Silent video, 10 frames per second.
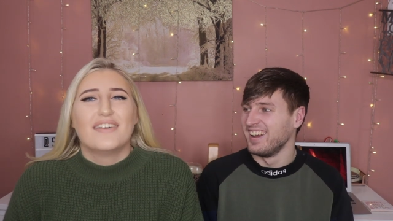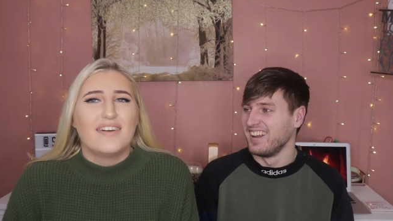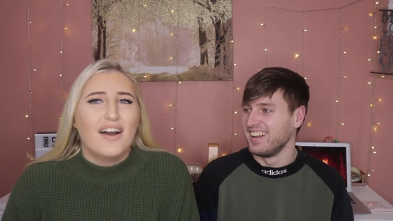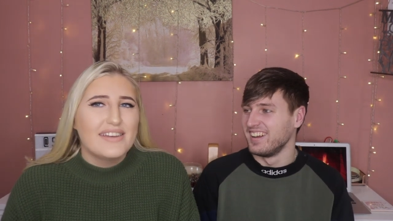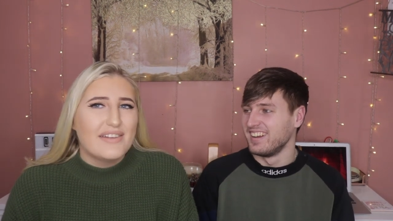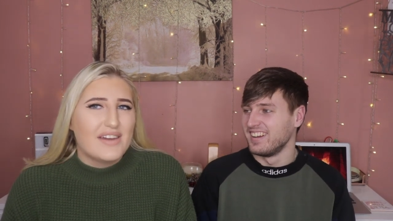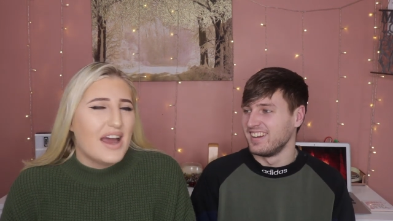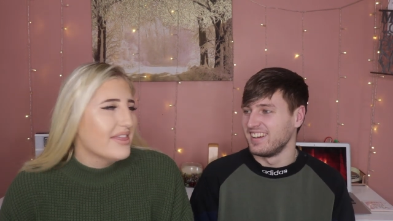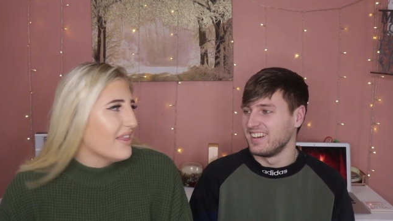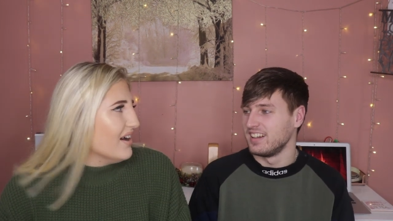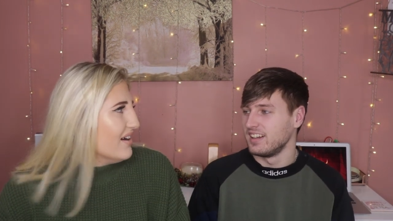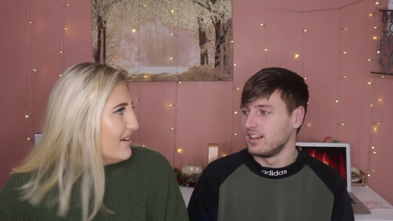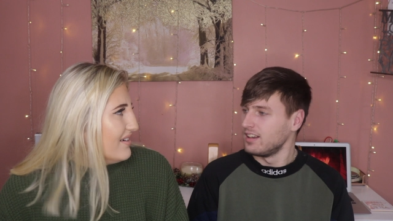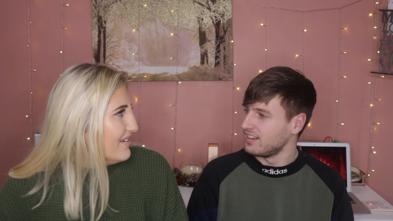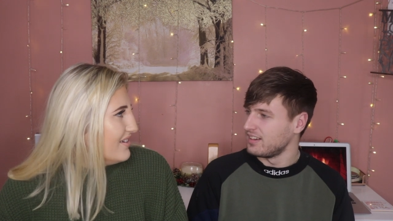Speaker 1: I never had that.
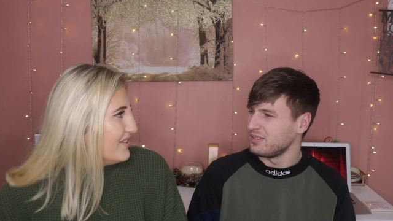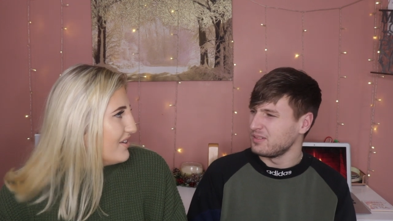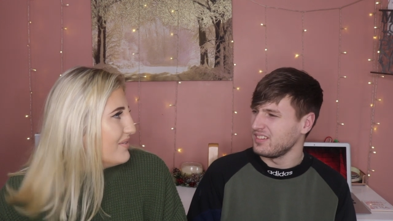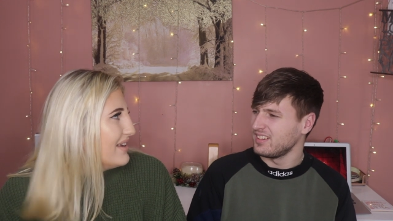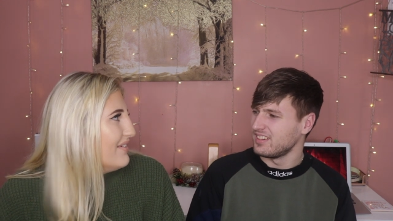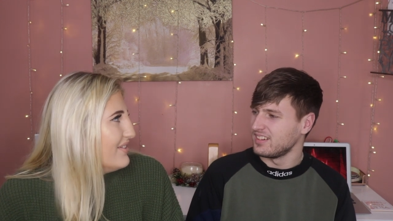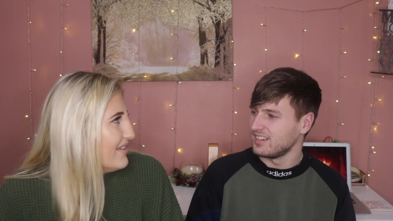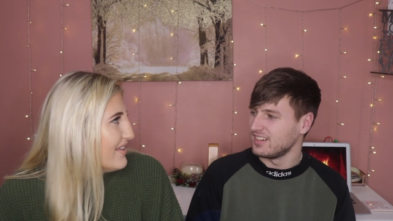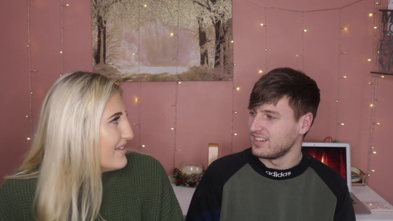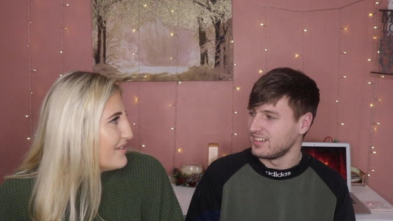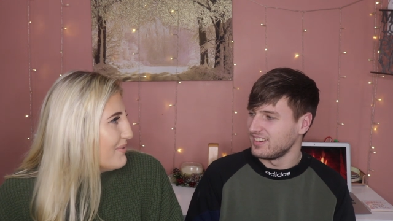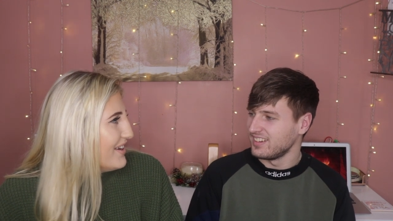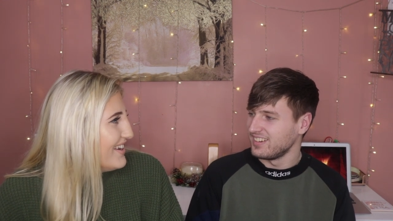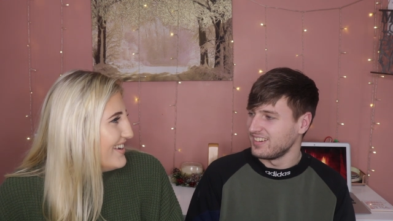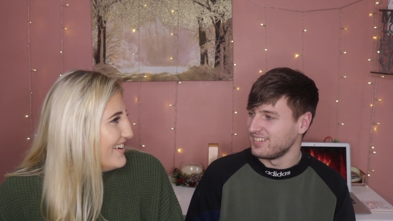No one ever did that to
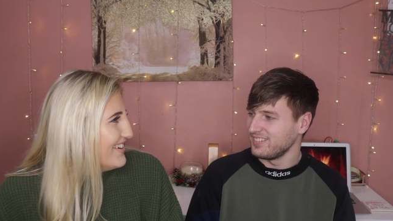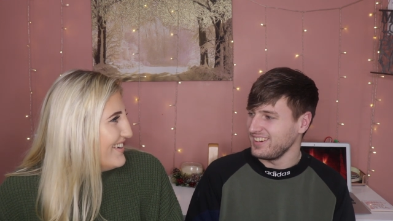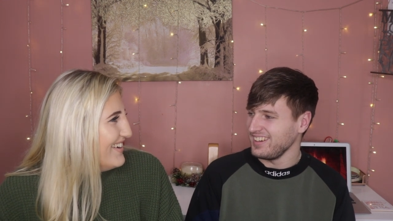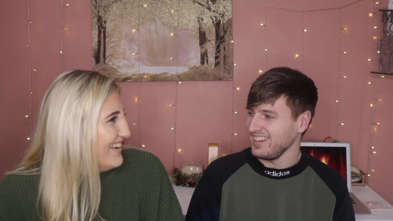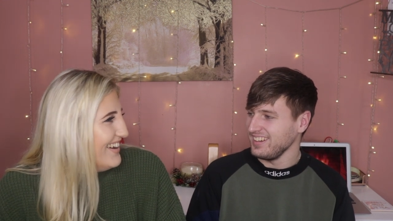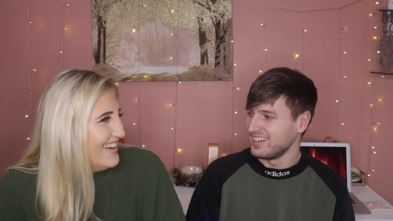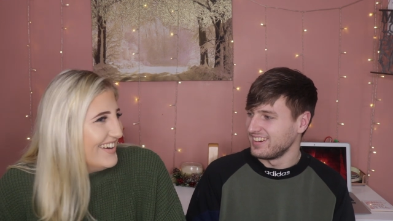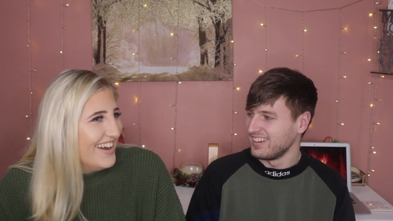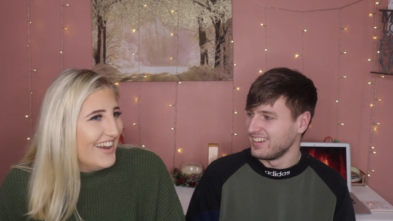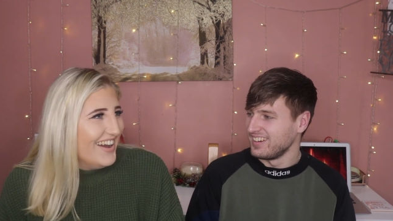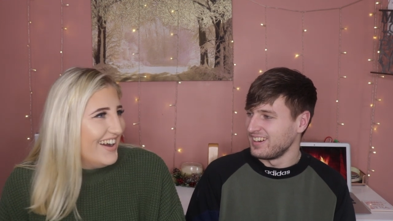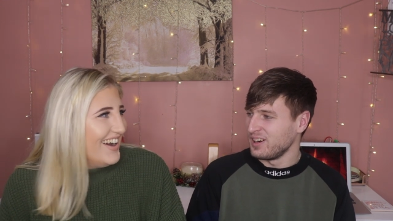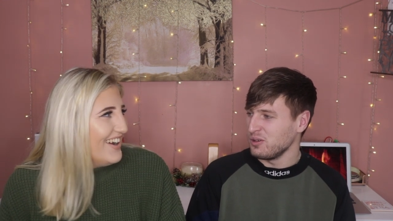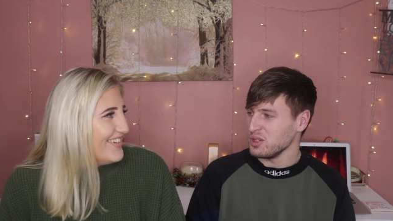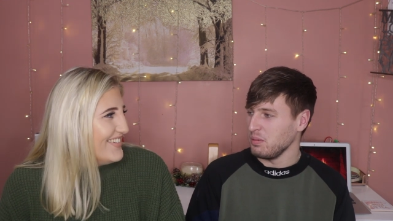me. Really?
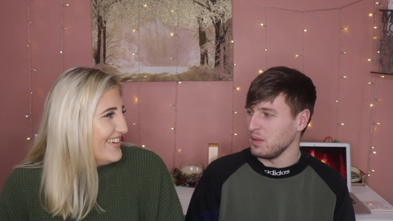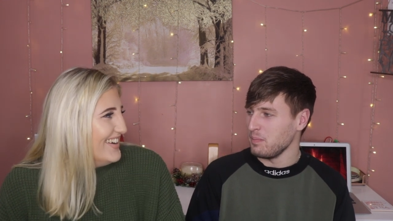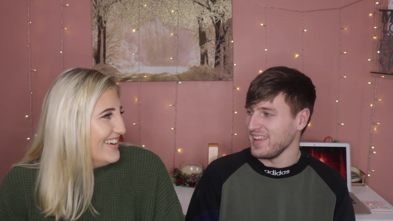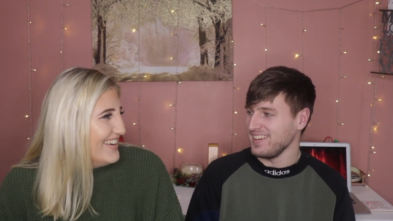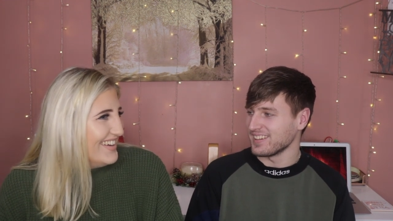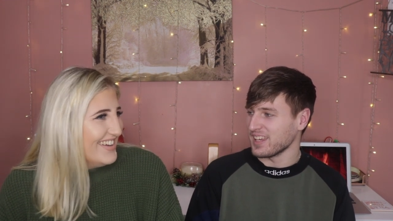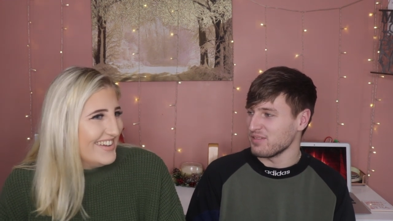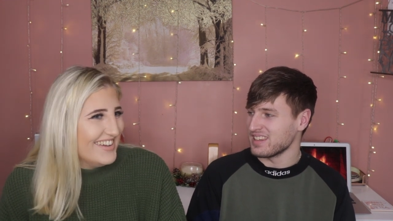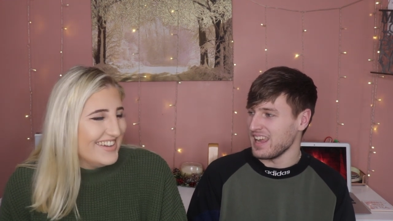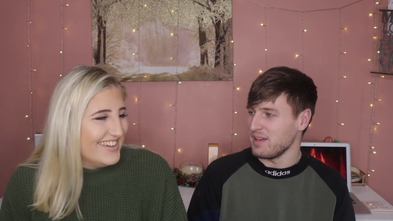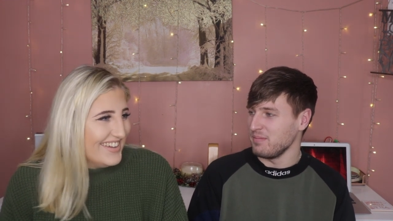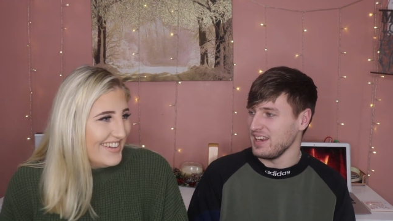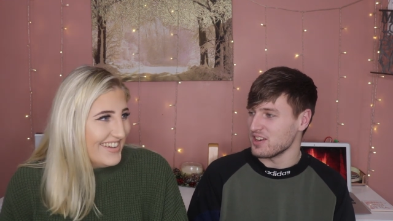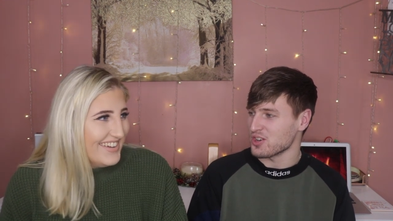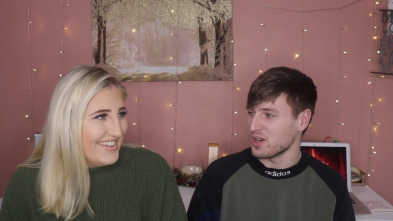I
Speaker 2: was up at the bin like every 10
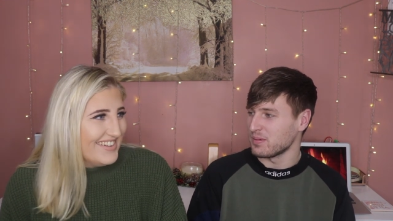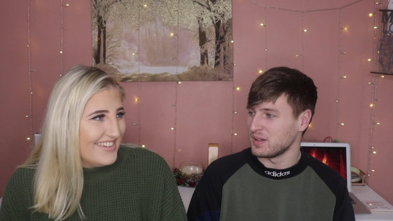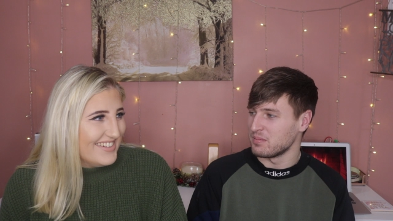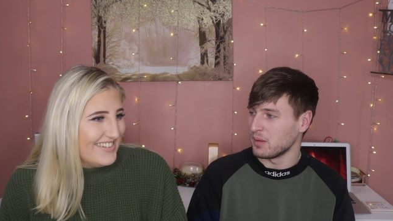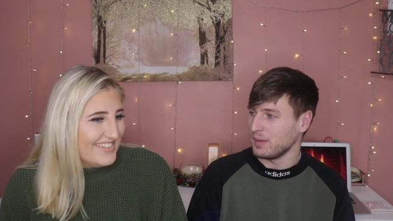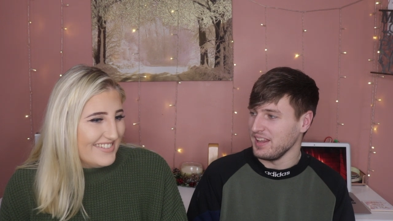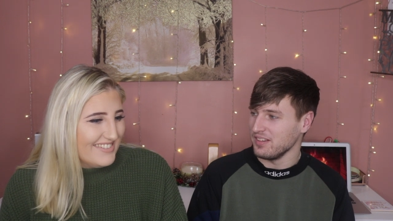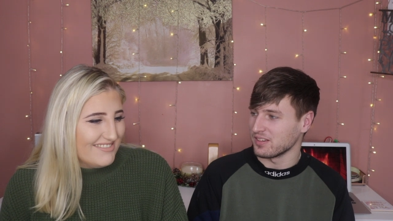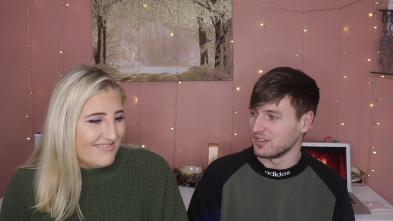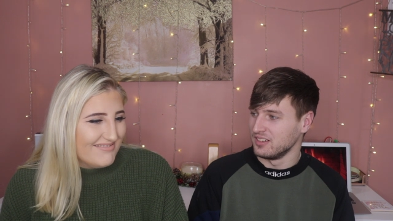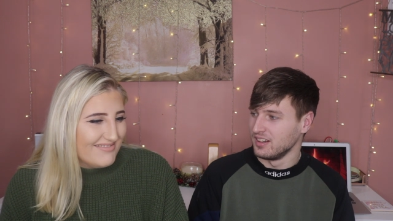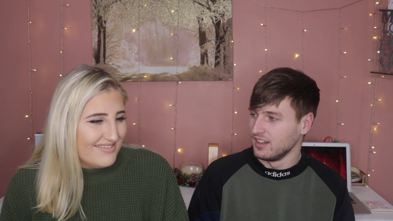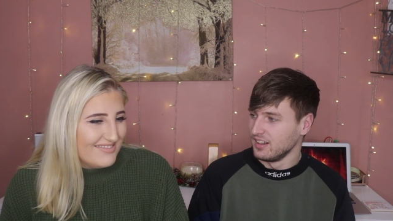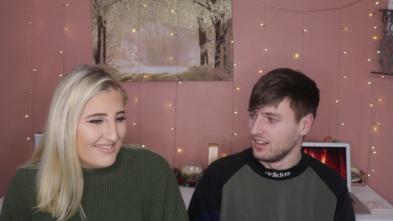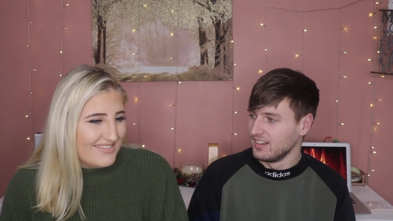minutes sharpening my pencil.
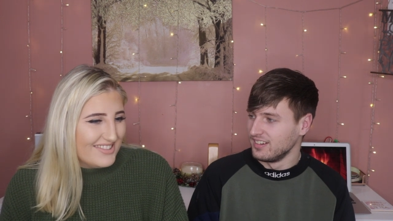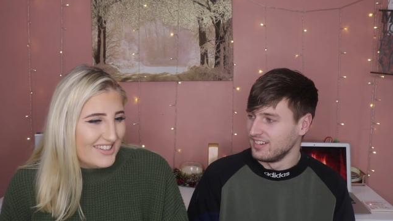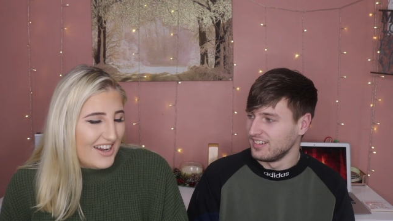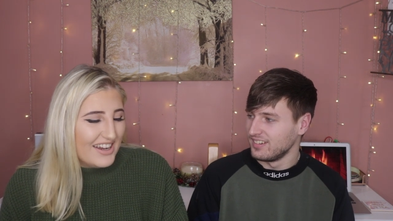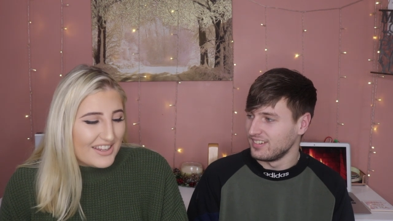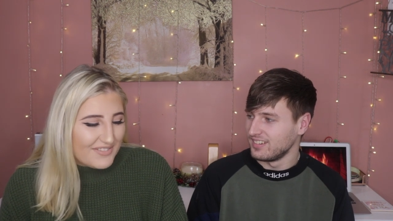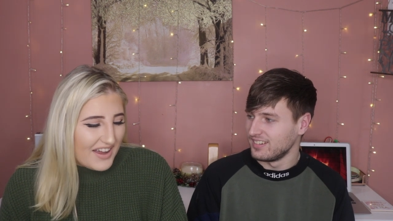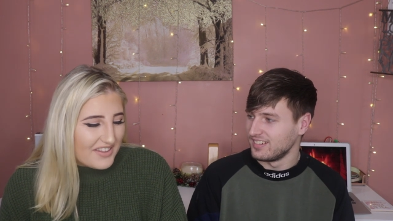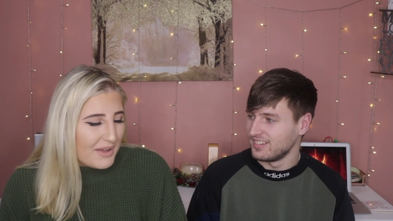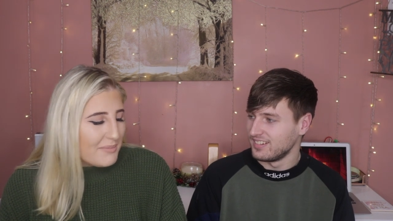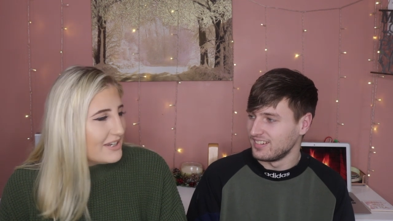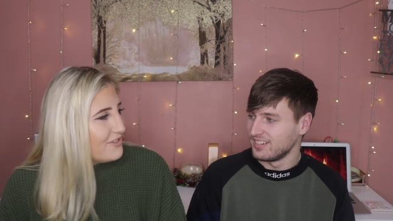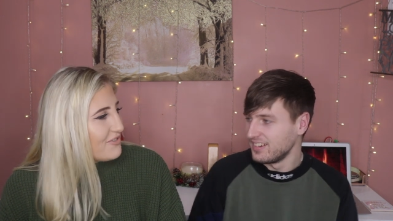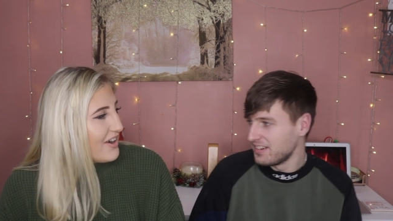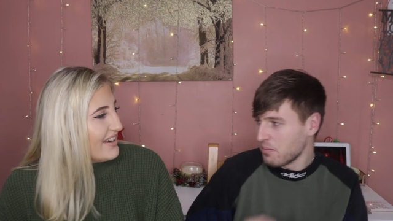
Speaker 1: I never had that many
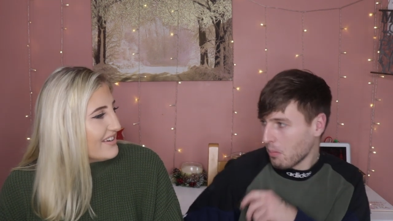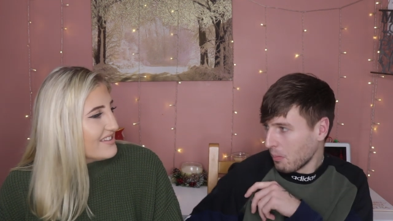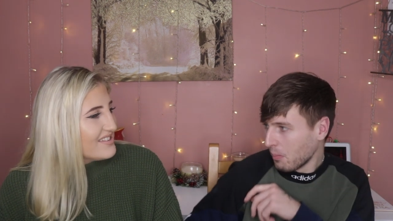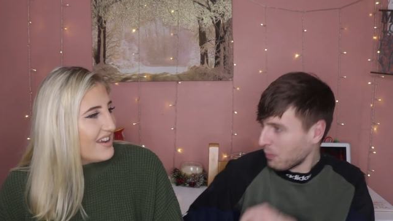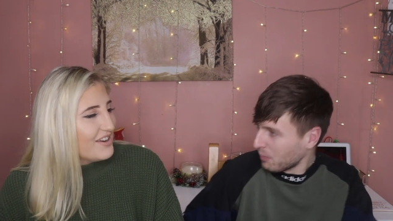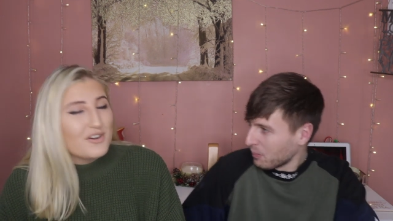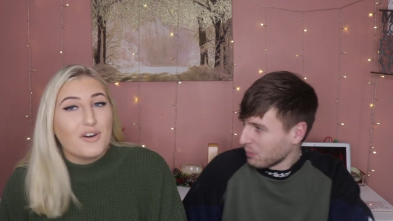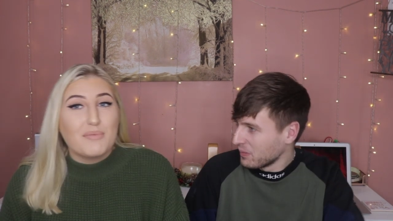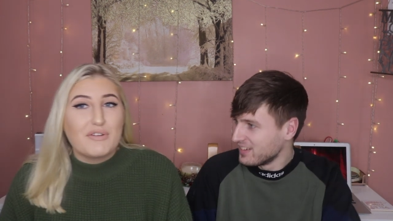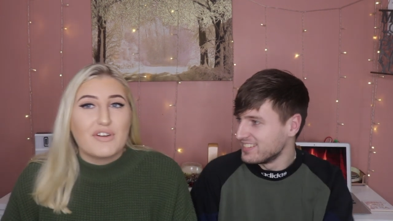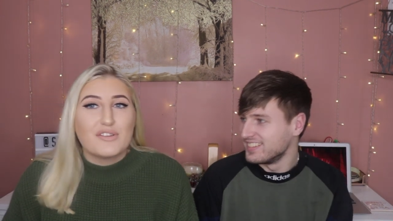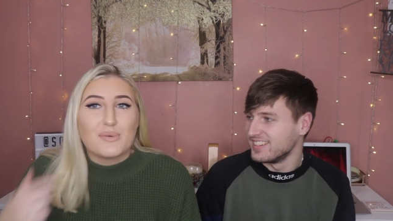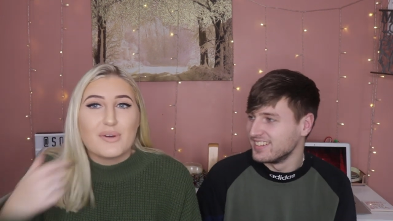friends. And a lot of my friends